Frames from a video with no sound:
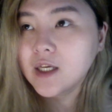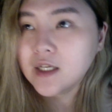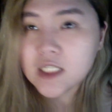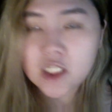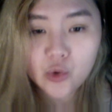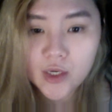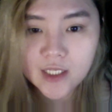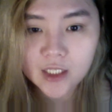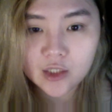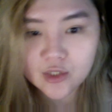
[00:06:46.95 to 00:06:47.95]

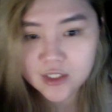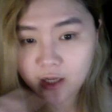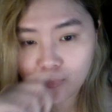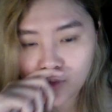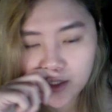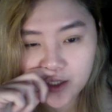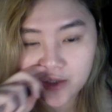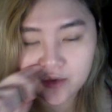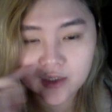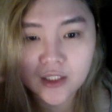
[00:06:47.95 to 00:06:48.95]
stressing yourself whether
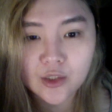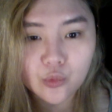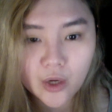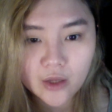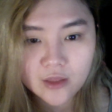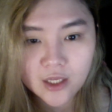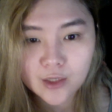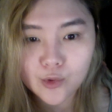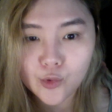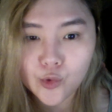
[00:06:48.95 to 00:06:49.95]
you did the right
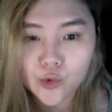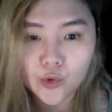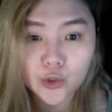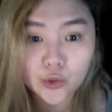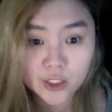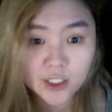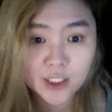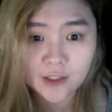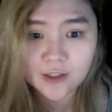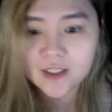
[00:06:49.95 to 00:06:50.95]
thing or you
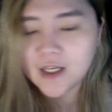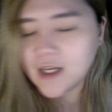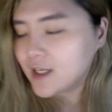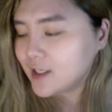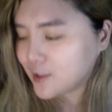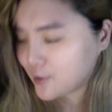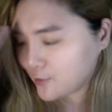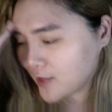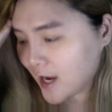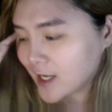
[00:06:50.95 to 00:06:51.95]
didn't. You
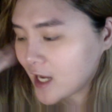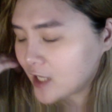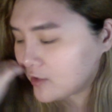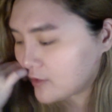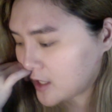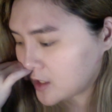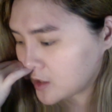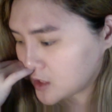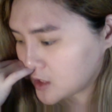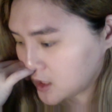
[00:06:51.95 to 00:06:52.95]
know, that kind of
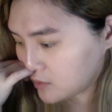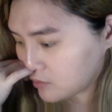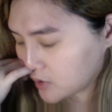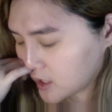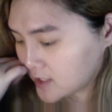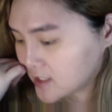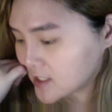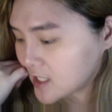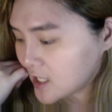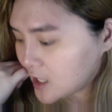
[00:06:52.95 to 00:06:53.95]
energy in place.
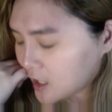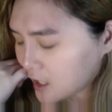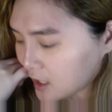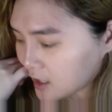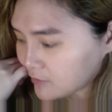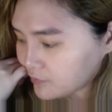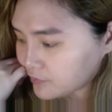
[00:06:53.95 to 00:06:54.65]
And